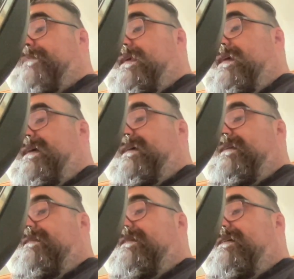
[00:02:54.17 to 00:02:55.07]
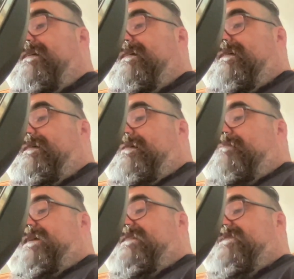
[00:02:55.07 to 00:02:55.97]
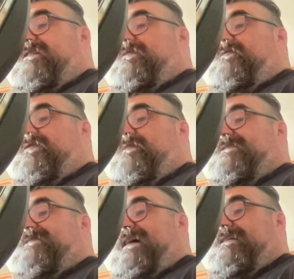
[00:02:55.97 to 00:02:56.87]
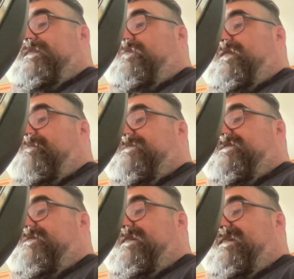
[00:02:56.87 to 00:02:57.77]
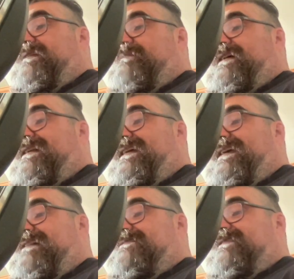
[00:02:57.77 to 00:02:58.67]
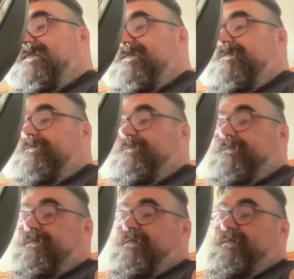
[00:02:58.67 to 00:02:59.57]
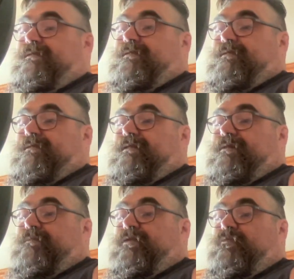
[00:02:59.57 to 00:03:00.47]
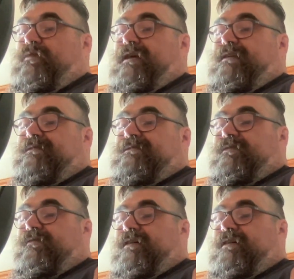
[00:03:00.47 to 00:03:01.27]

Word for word: And because I don't know exactly what I'm doing and I'm kind of guessing, I'm going to wait until